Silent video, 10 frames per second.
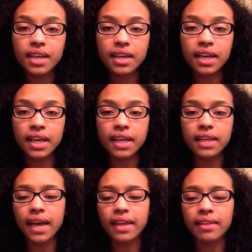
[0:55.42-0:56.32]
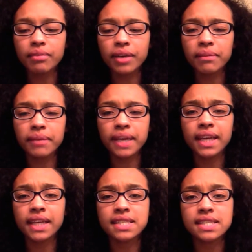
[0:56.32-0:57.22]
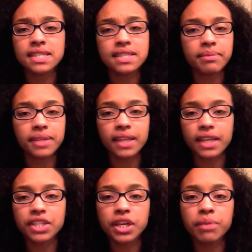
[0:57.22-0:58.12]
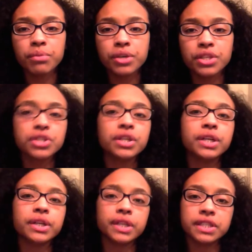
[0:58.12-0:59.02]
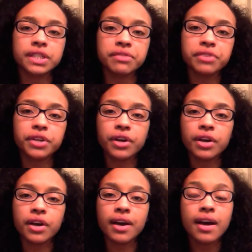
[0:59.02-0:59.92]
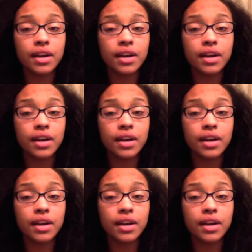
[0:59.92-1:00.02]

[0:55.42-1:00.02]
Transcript: I recommend something like Shea Moisture or Diva Curl.